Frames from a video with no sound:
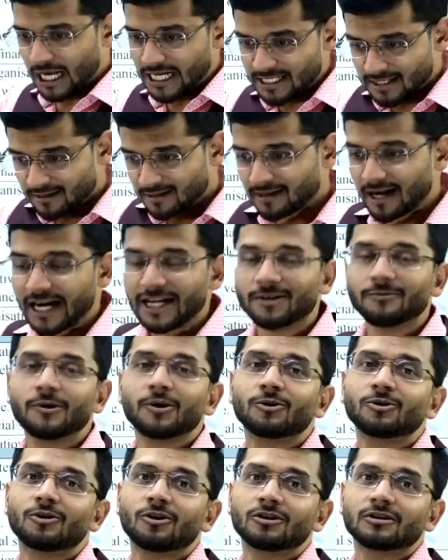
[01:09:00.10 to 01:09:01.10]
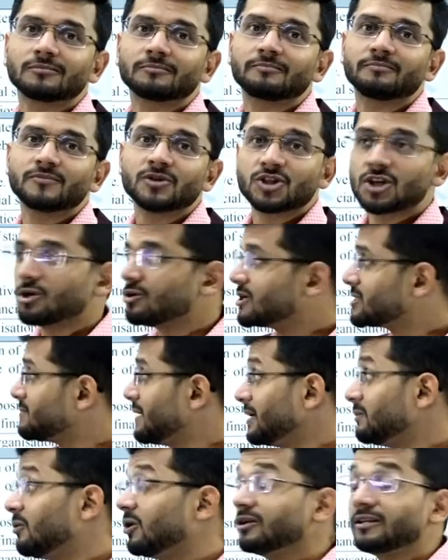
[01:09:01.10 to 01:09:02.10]
utilized in the right way or not.
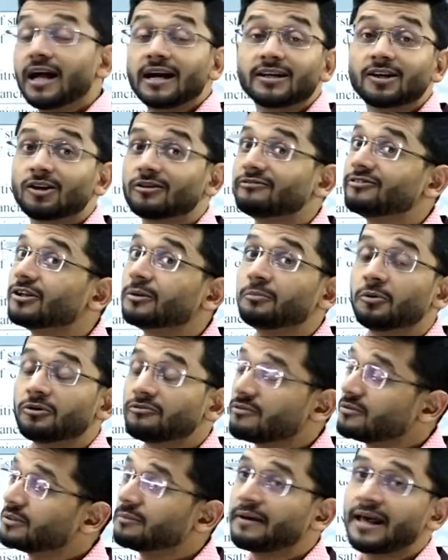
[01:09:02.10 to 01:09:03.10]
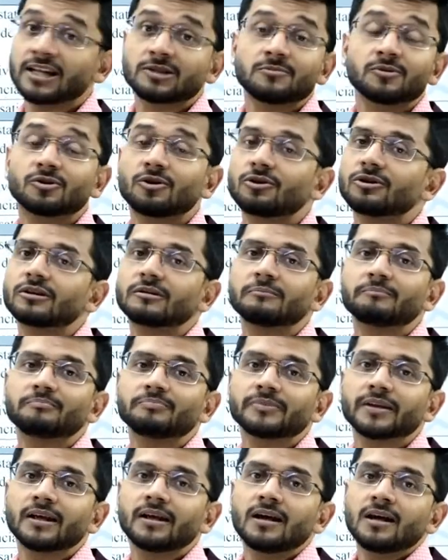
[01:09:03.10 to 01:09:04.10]
Shareholders might want that kind of a report from the management auditor.